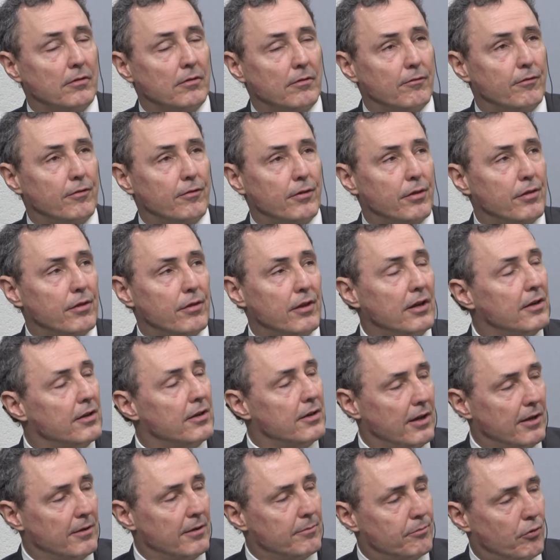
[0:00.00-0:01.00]

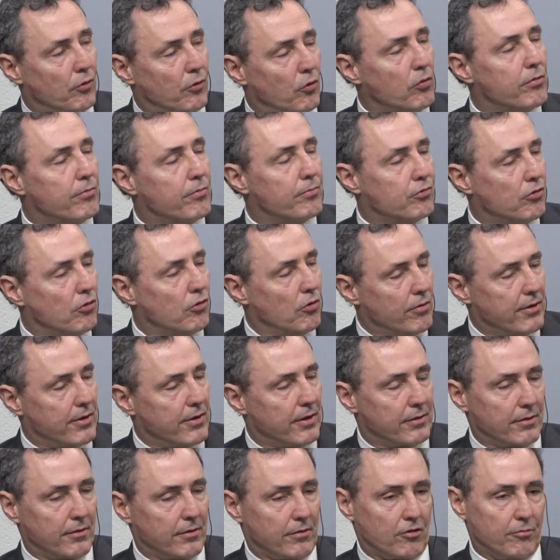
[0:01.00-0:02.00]
facilitate both
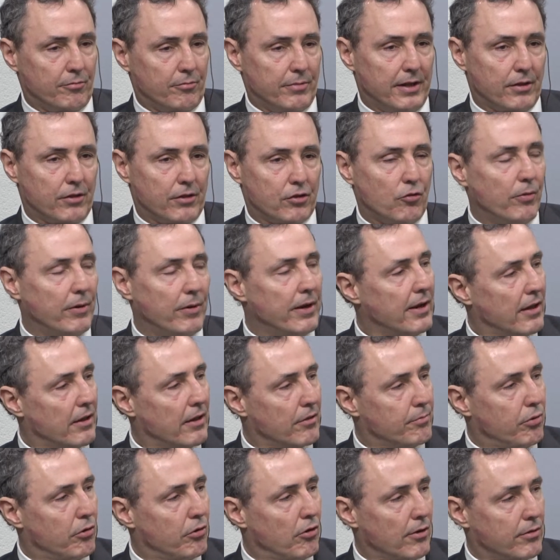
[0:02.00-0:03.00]
processes to be as quick as
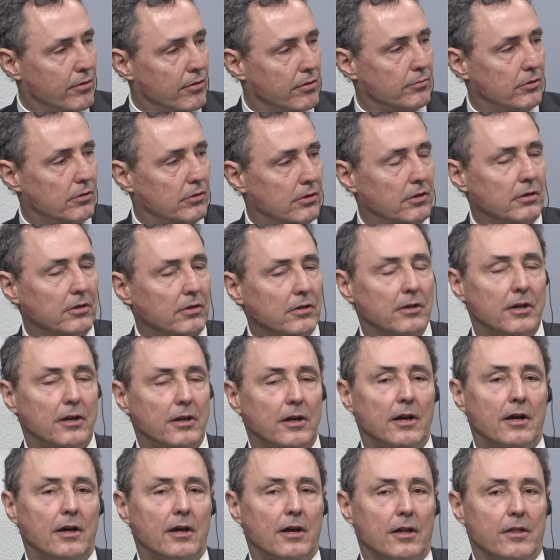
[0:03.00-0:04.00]
possible,
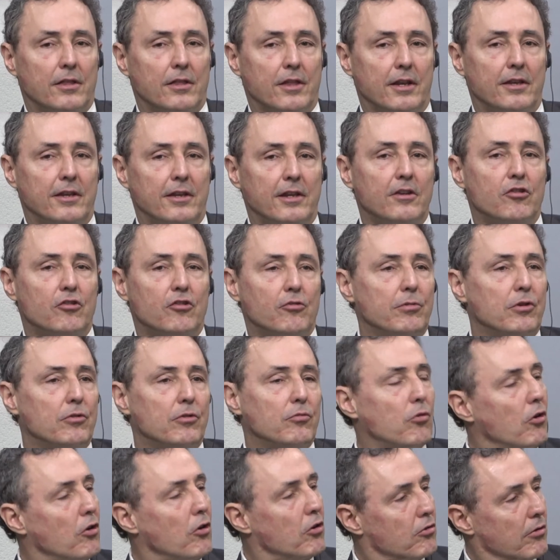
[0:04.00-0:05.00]
they need to be
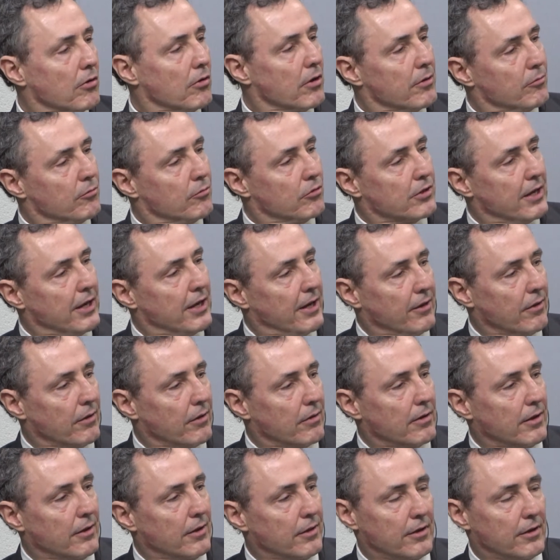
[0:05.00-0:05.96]
worked on simultaneously.